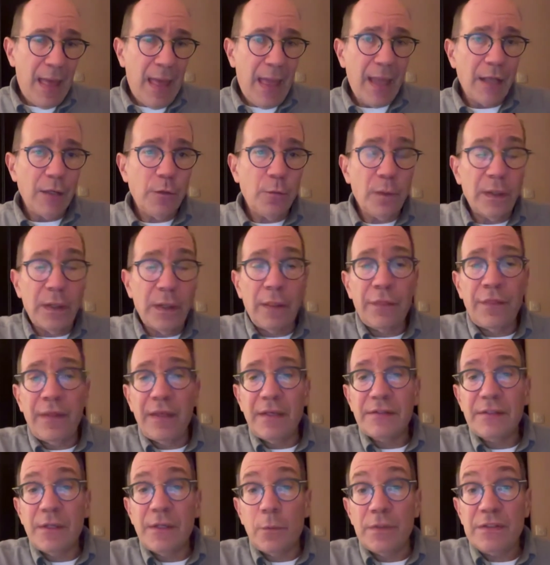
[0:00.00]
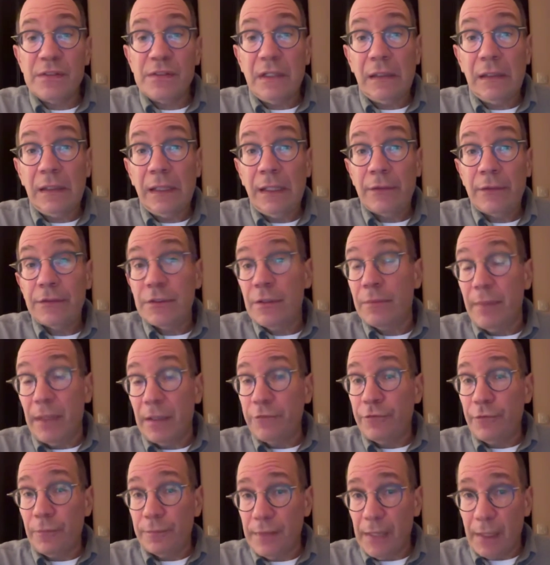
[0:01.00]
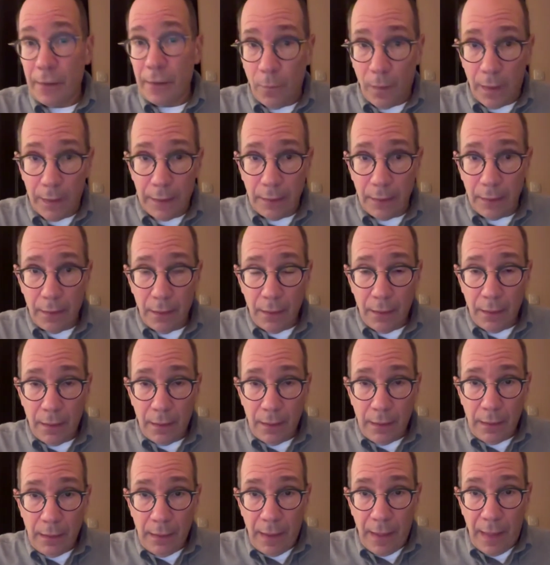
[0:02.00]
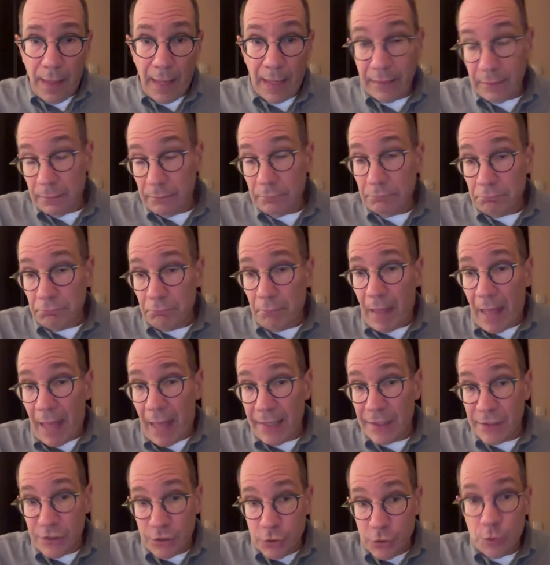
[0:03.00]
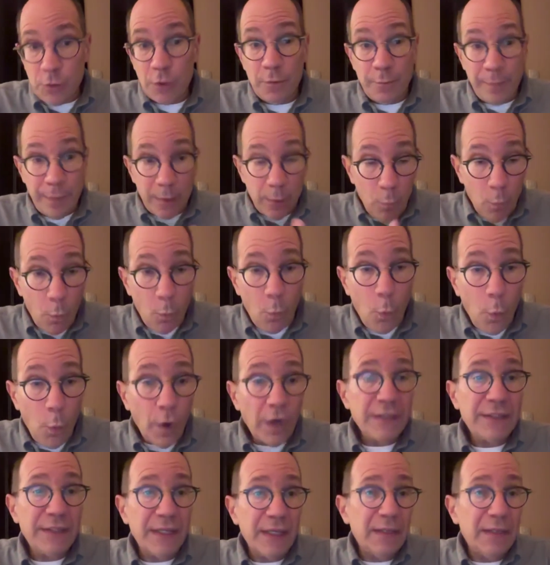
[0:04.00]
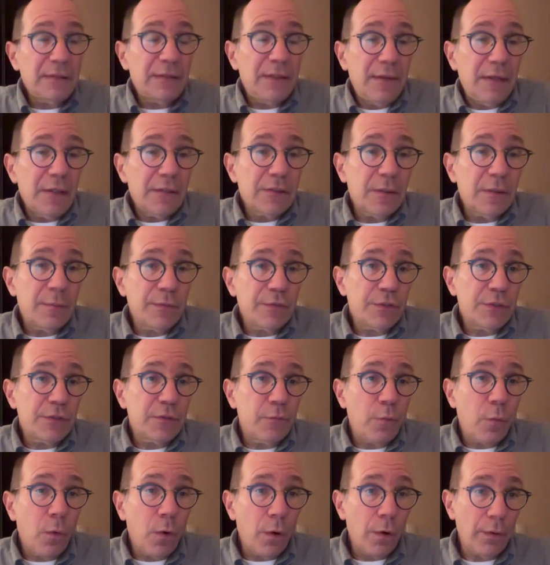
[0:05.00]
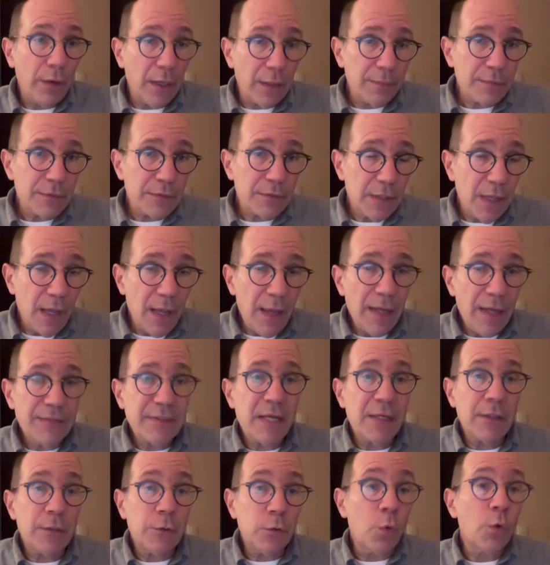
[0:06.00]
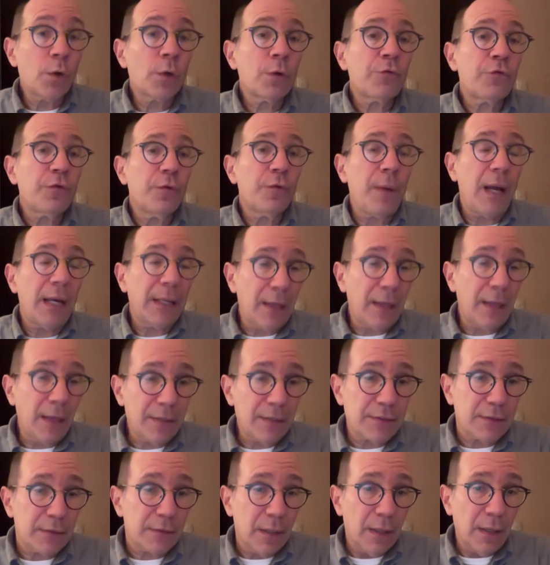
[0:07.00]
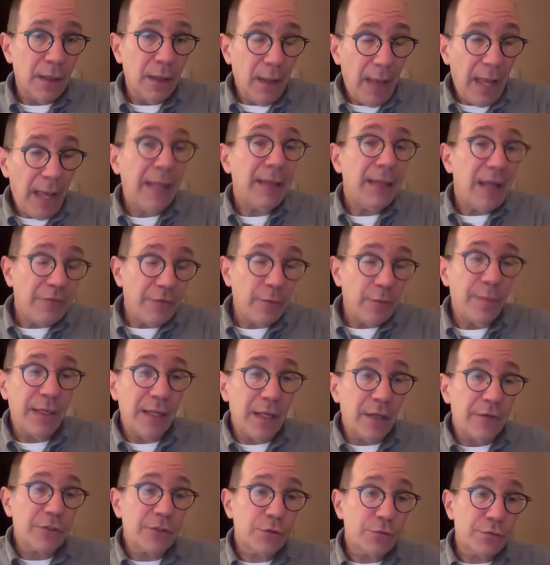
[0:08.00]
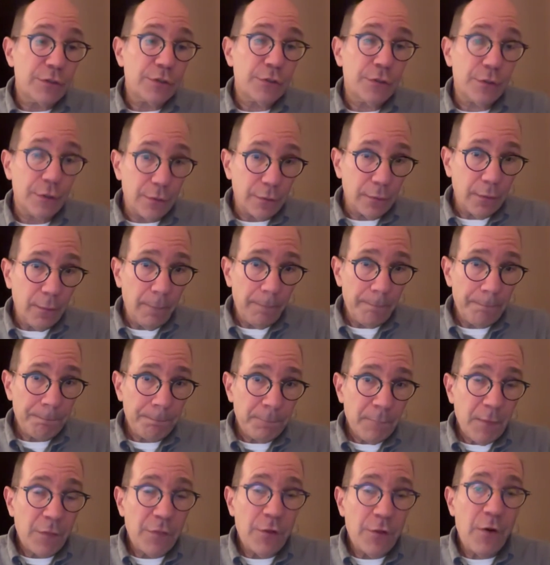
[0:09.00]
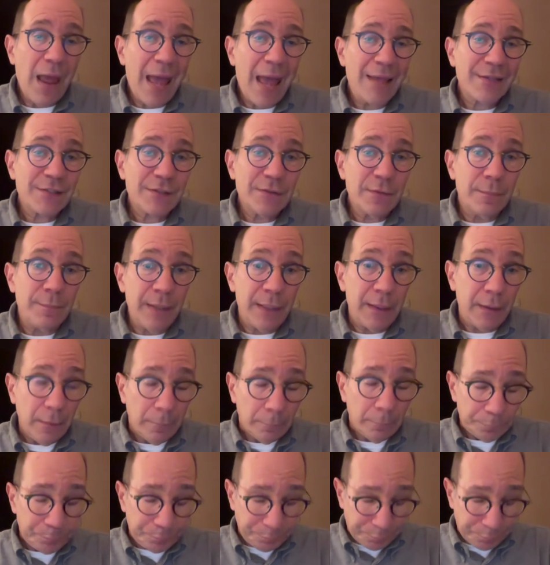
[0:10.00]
And one of the things that was clear to me from day one, and has just sort of been worked into the assumption of war aims, is that in order for my cousin and everybody else to return, there has to be